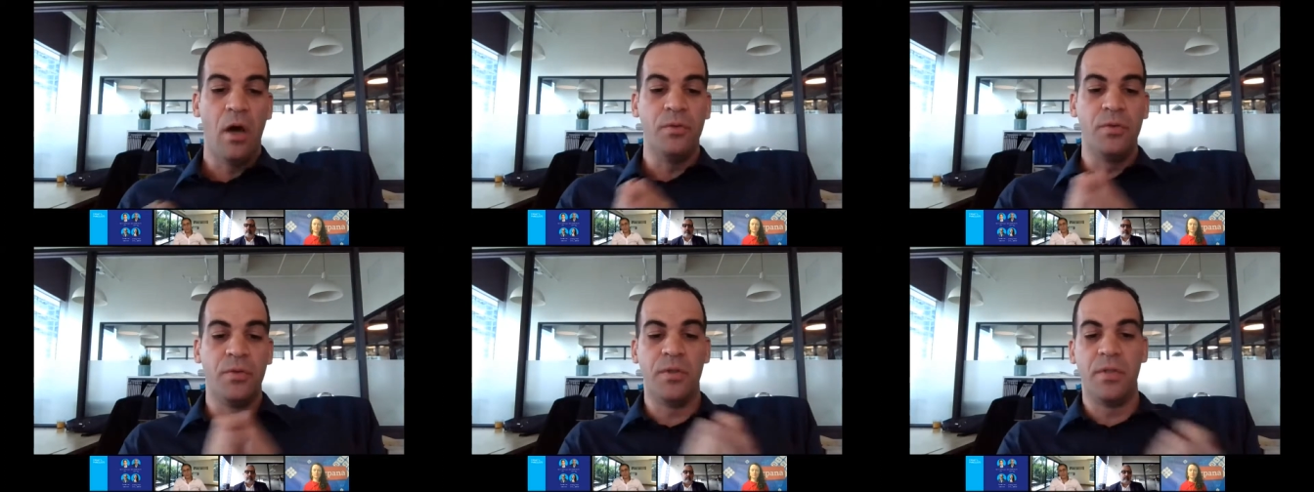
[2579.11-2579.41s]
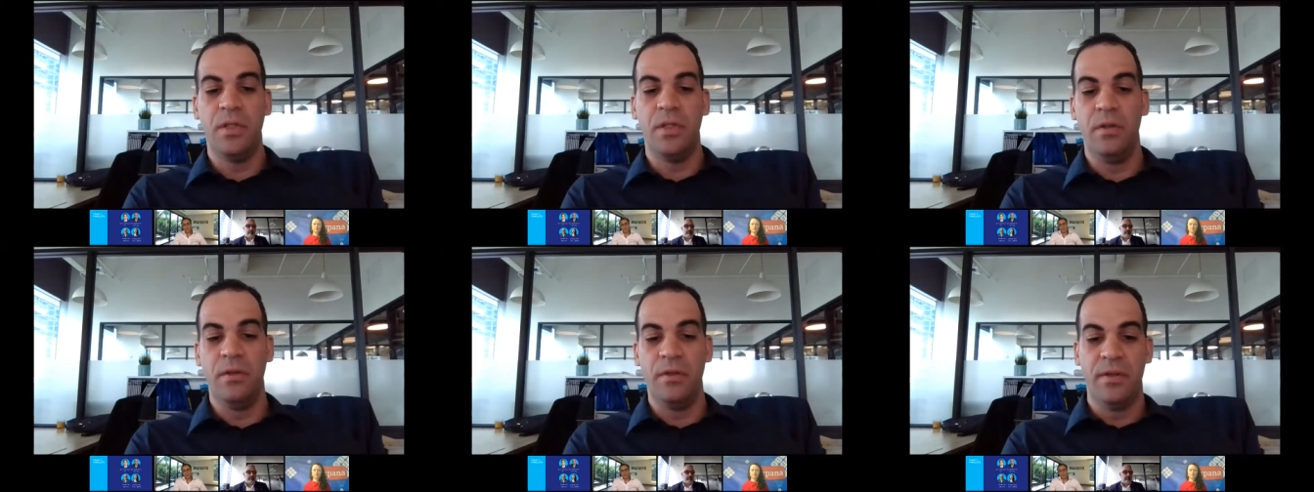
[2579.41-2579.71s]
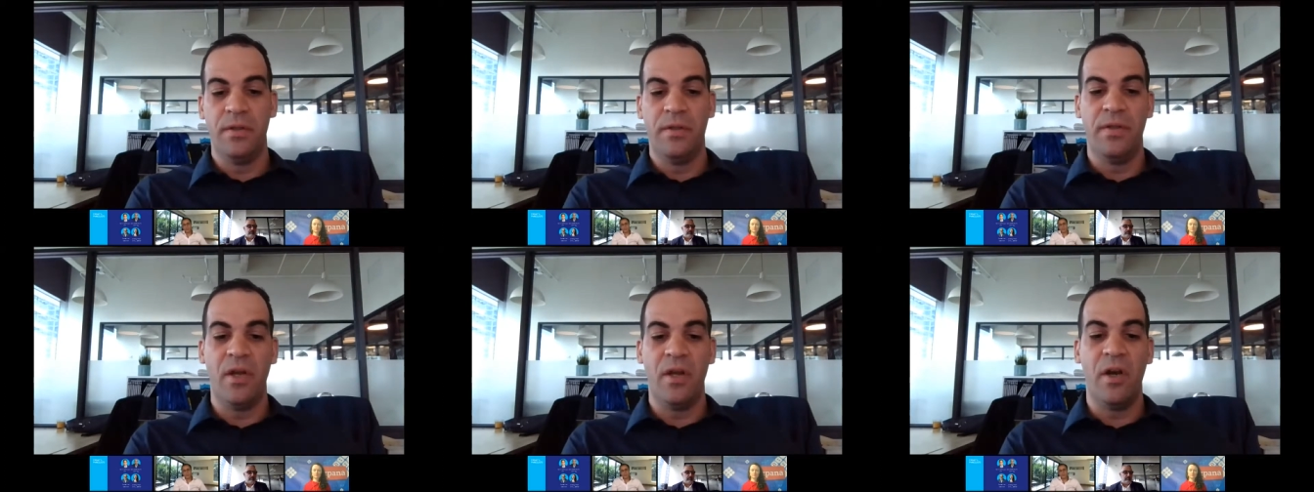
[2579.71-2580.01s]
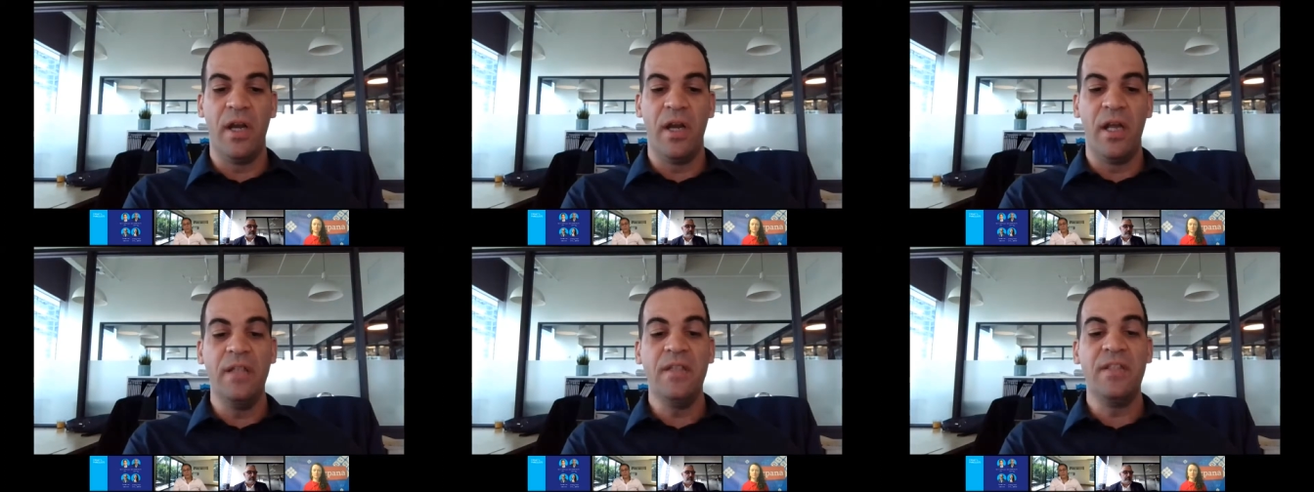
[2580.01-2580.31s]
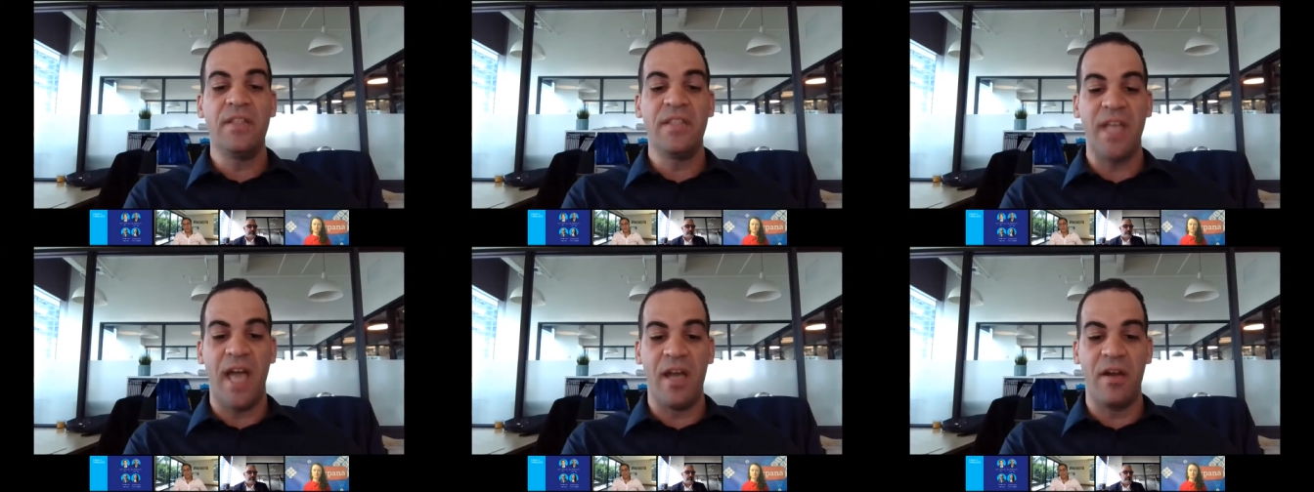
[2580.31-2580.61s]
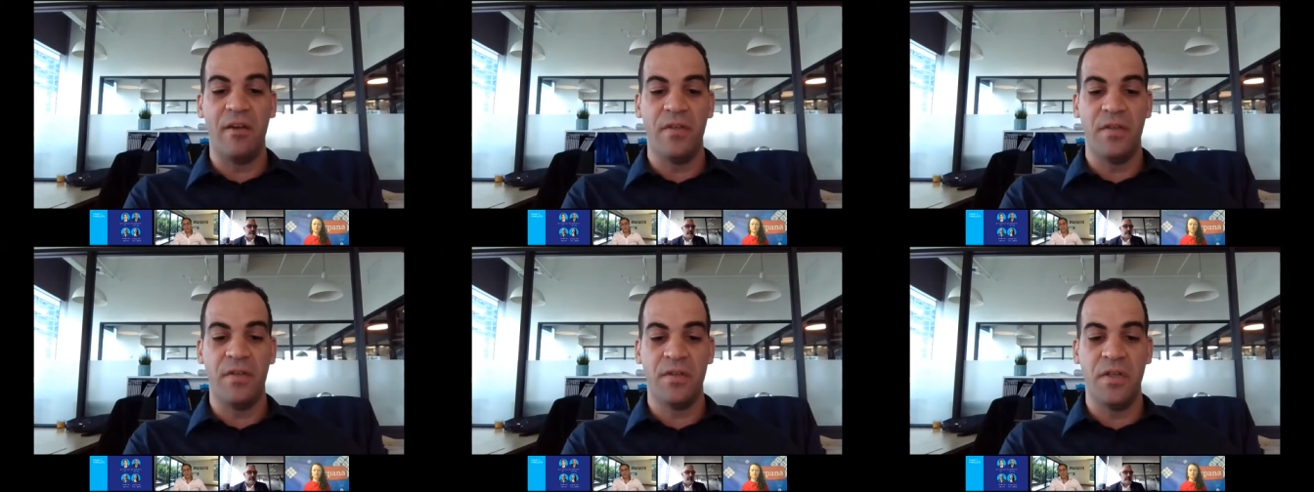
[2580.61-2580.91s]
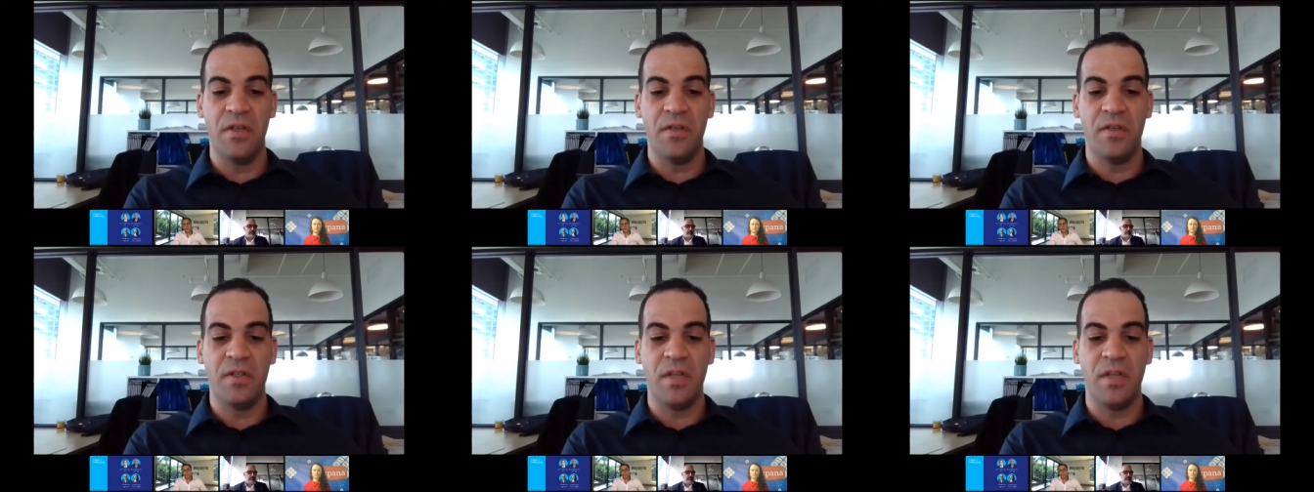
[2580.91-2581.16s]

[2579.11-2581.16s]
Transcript: until they're inside of the